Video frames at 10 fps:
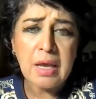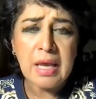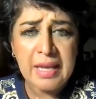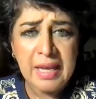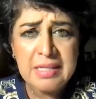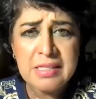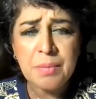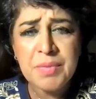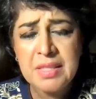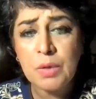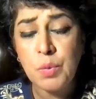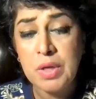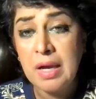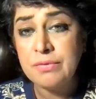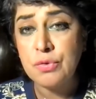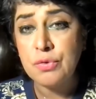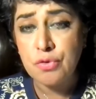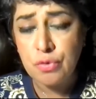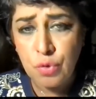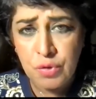Again, something that we have to
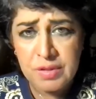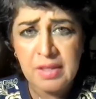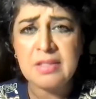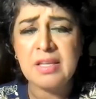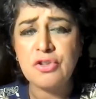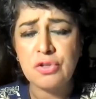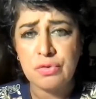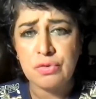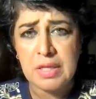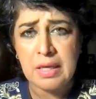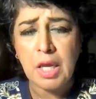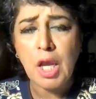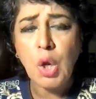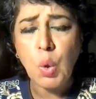draw the attention today: